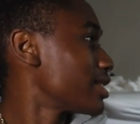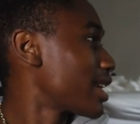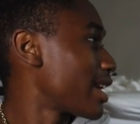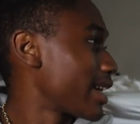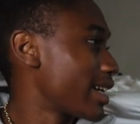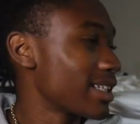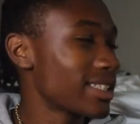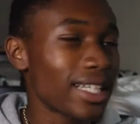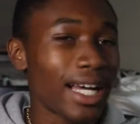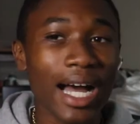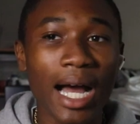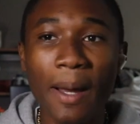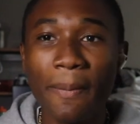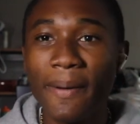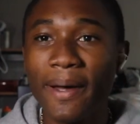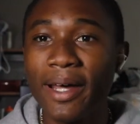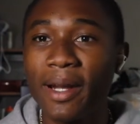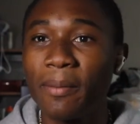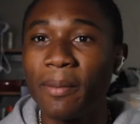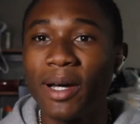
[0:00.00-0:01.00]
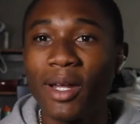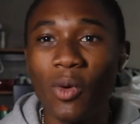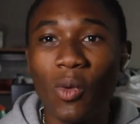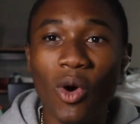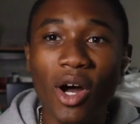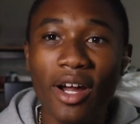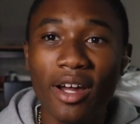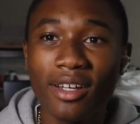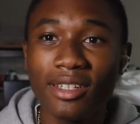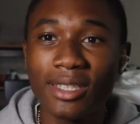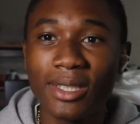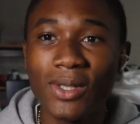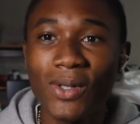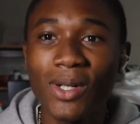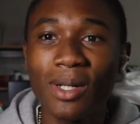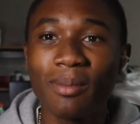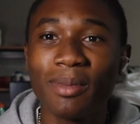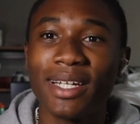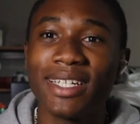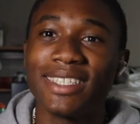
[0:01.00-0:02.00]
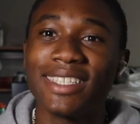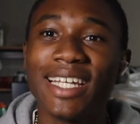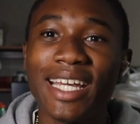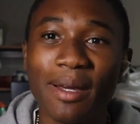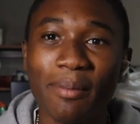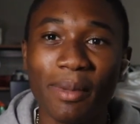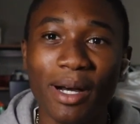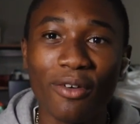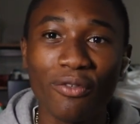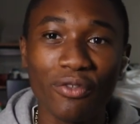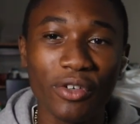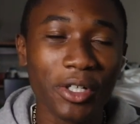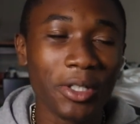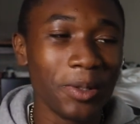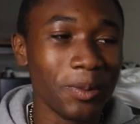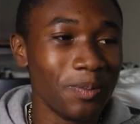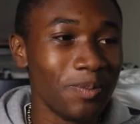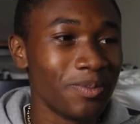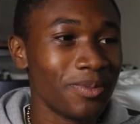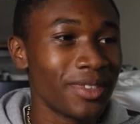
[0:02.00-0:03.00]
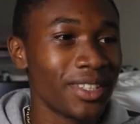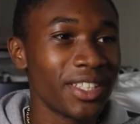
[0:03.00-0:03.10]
I get the iPad. I'm about to walk out the door. I'm like, damn, my phone.